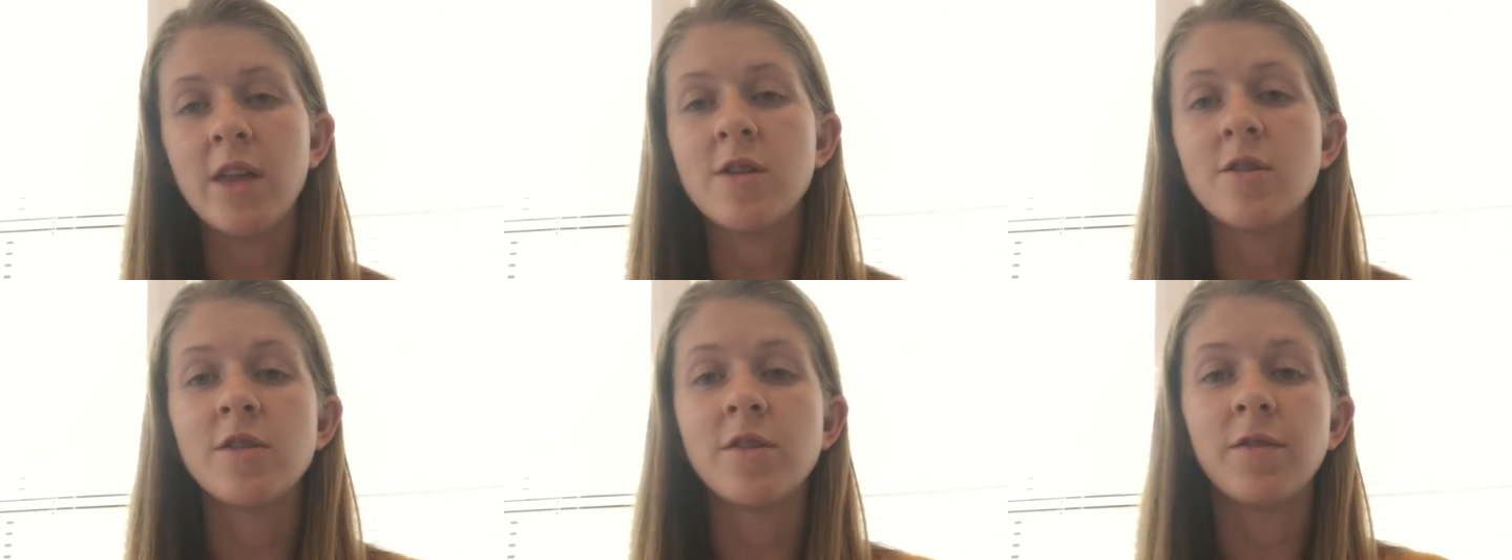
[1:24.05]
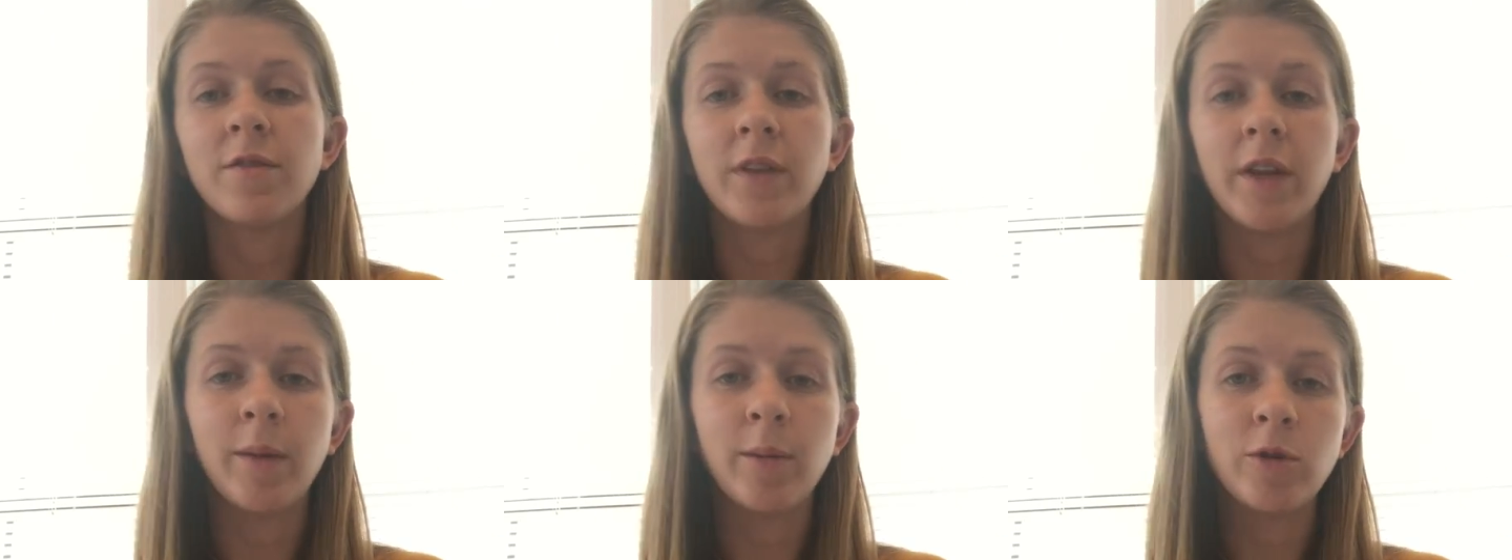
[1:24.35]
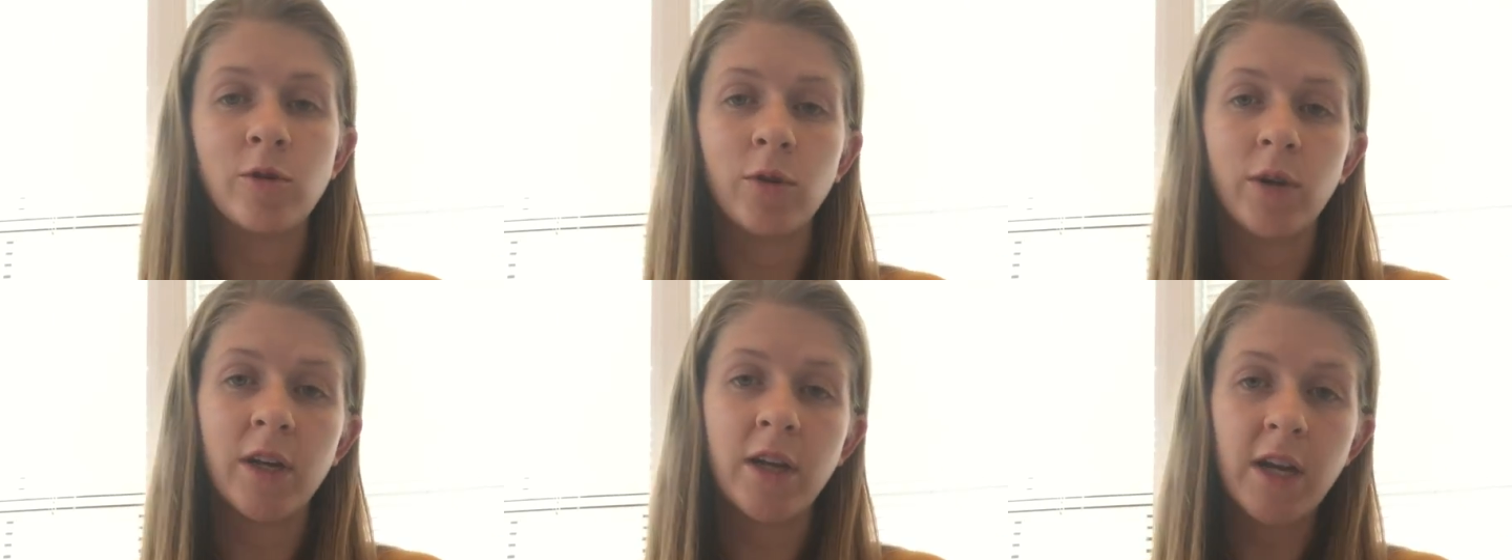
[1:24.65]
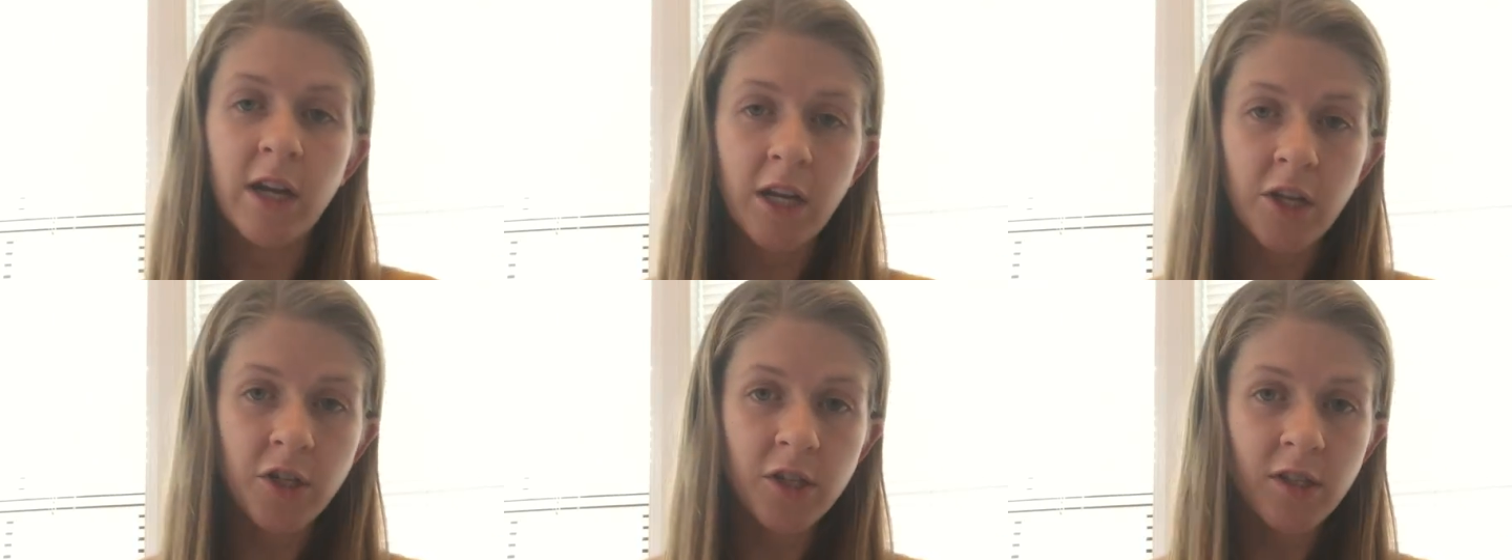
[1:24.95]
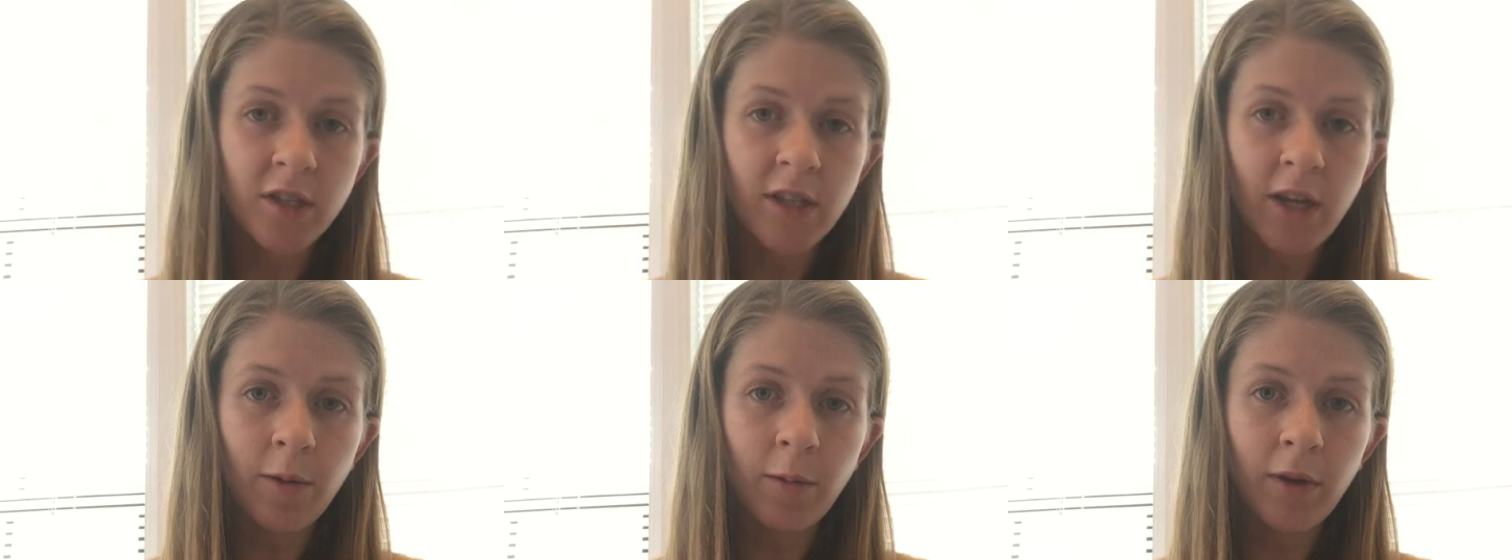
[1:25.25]
those inflammatory
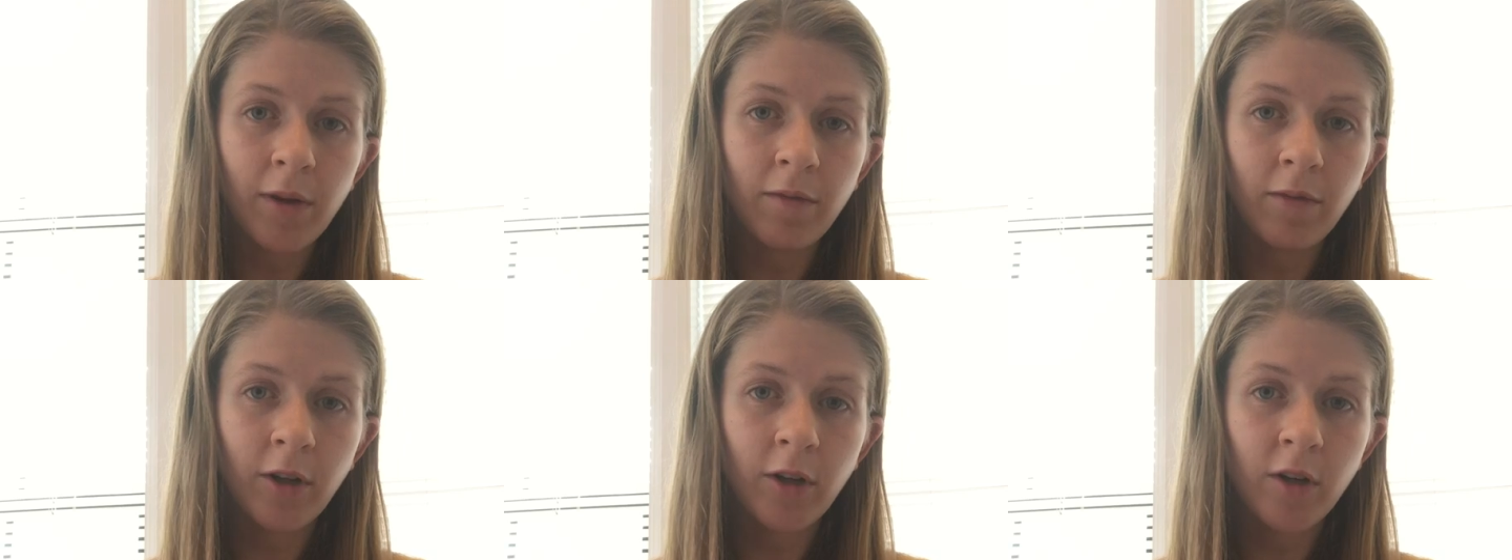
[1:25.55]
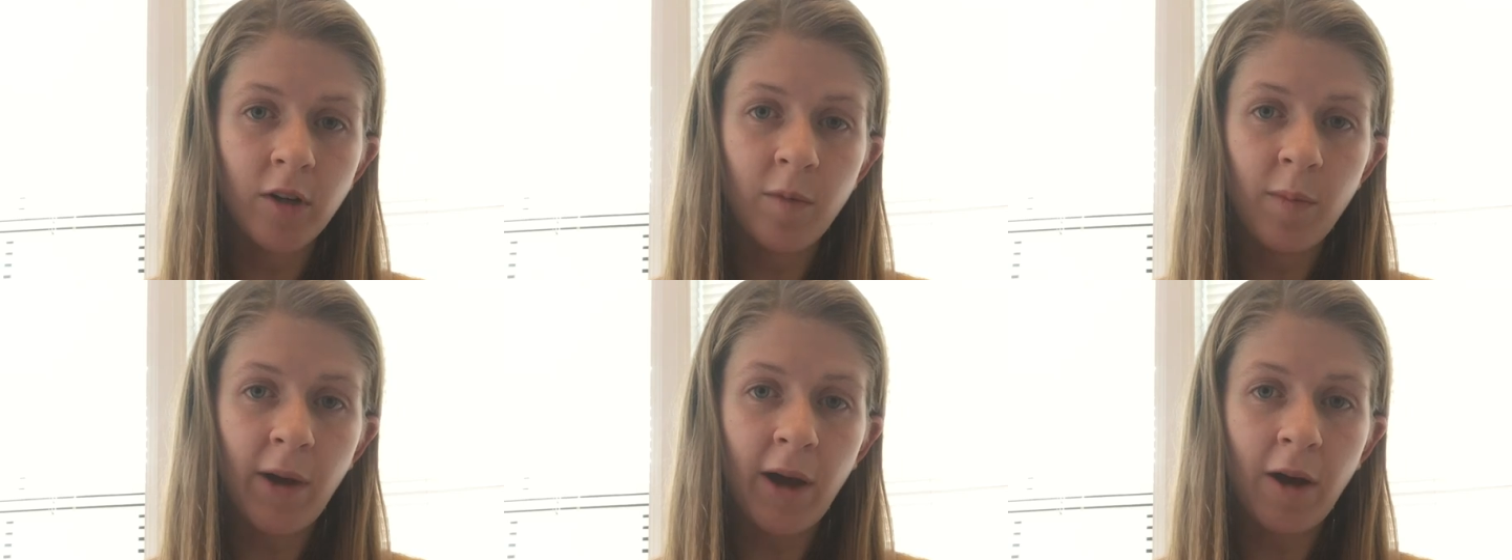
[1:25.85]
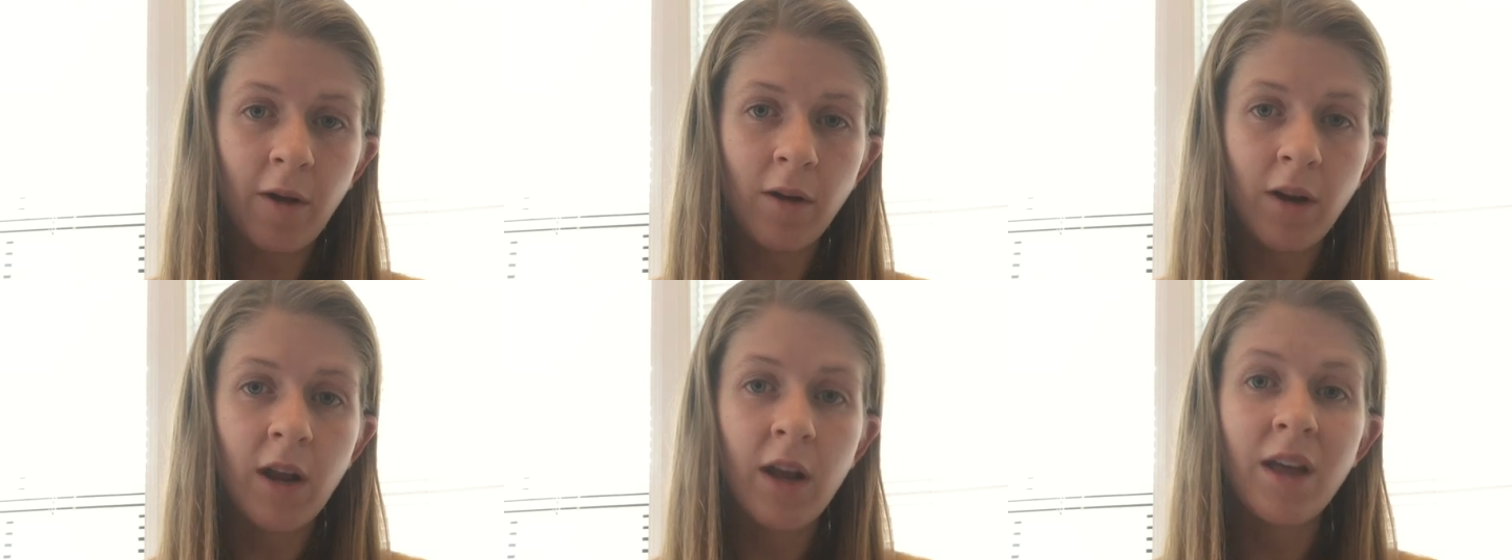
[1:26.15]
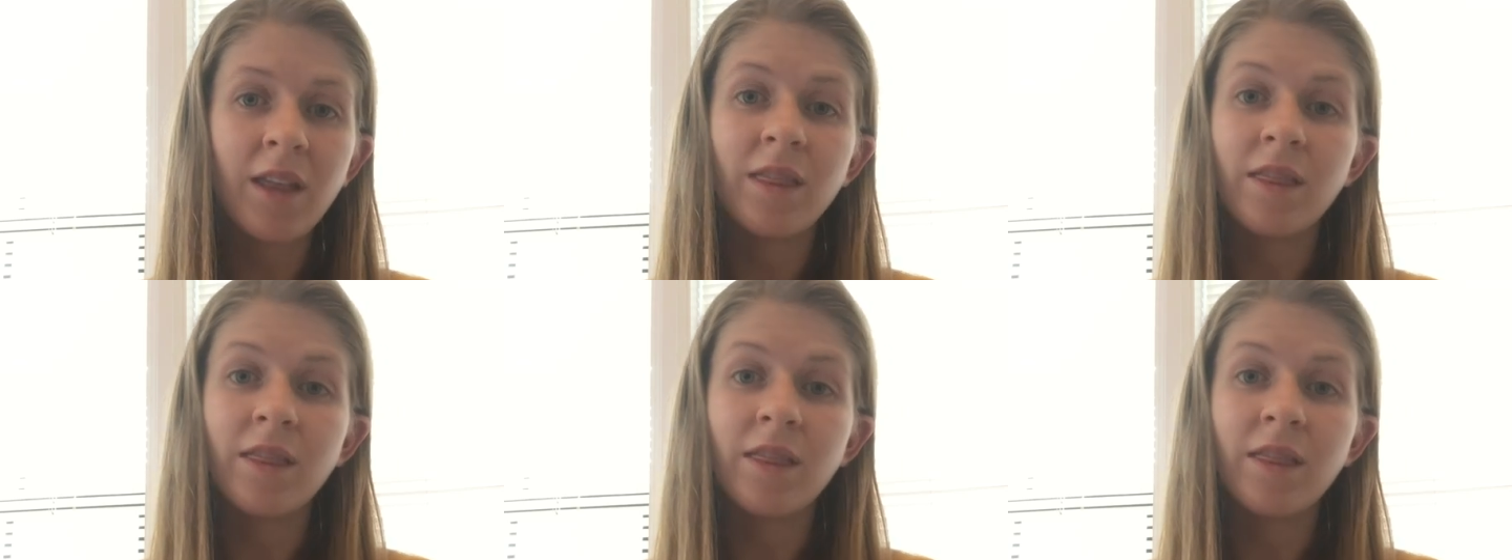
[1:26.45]
agents that we've learned about,